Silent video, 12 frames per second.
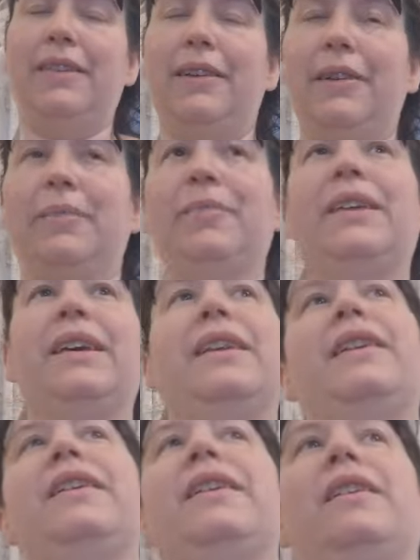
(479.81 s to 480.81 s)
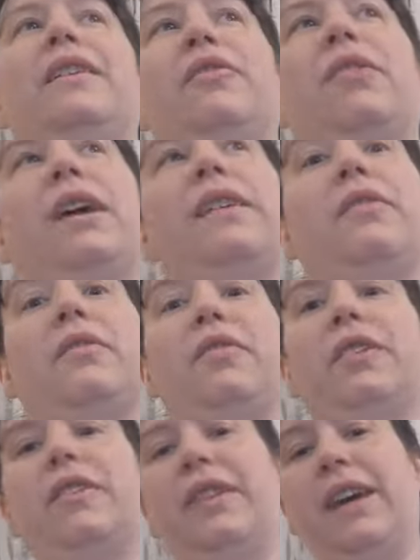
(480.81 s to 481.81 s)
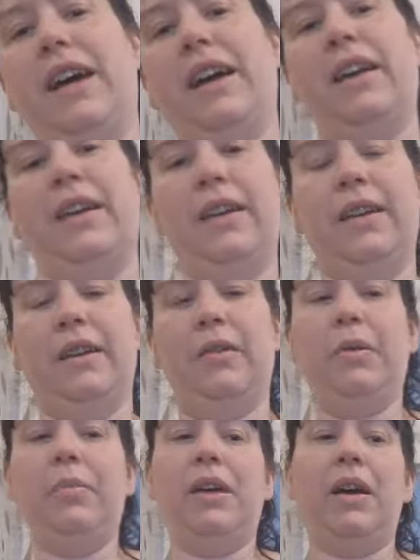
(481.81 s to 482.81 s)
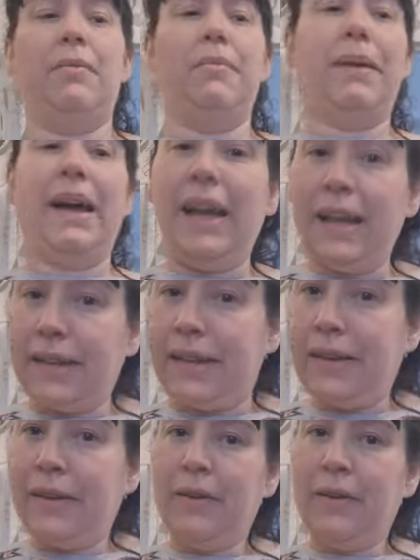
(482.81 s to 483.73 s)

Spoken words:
So try and get some footage of that. When we come back,